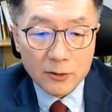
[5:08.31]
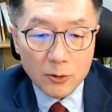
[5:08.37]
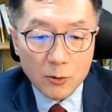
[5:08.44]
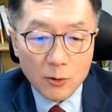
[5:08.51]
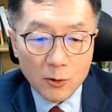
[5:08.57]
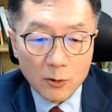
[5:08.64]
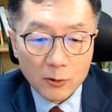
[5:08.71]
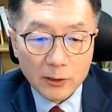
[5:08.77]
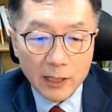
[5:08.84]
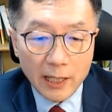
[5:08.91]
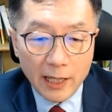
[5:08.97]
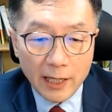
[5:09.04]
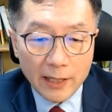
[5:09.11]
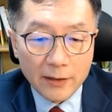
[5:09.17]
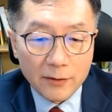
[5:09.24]
so-called
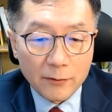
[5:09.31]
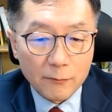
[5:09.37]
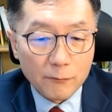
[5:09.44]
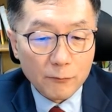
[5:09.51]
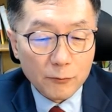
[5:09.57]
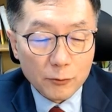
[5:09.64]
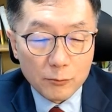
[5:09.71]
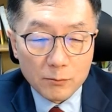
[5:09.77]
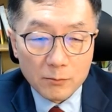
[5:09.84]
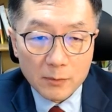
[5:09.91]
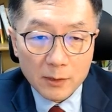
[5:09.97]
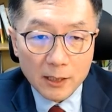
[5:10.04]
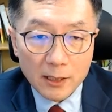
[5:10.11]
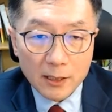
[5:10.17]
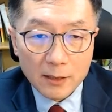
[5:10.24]
nth
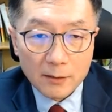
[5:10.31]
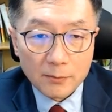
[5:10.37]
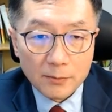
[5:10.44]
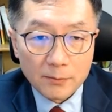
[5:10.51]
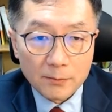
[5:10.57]
room uh,